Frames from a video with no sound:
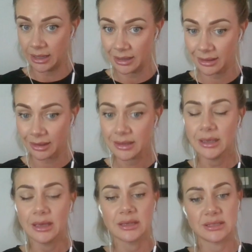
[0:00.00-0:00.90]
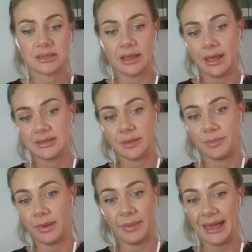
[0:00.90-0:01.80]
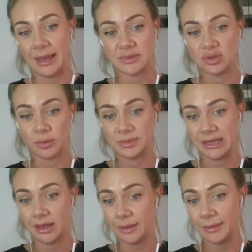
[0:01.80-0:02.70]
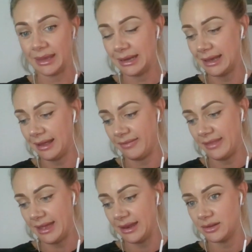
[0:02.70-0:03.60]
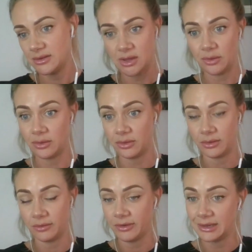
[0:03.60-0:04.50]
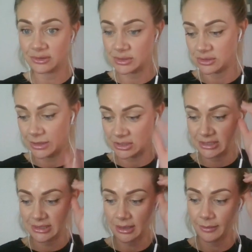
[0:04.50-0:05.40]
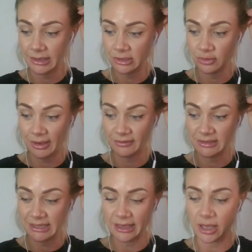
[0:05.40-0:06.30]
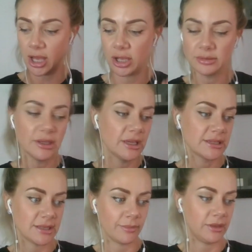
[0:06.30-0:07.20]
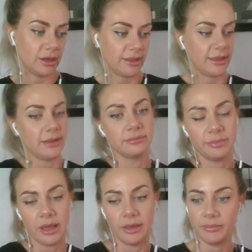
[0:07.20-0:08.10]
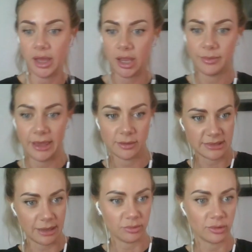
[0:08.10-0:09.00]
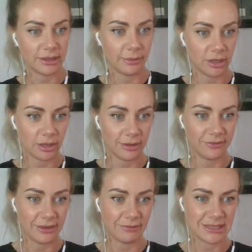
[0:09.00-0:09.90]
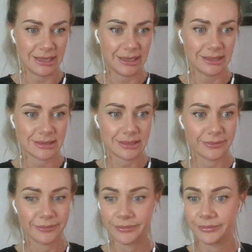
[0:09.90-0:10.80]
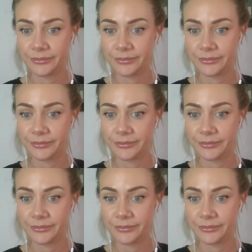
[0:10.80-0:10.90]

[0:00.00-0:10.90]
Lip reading: work, but perhaps the job didn't come in, and then so the financial situation isn't coming in, you're having to let go, something like that. But I hope that helps, Capricorn. Let me know if that resonates.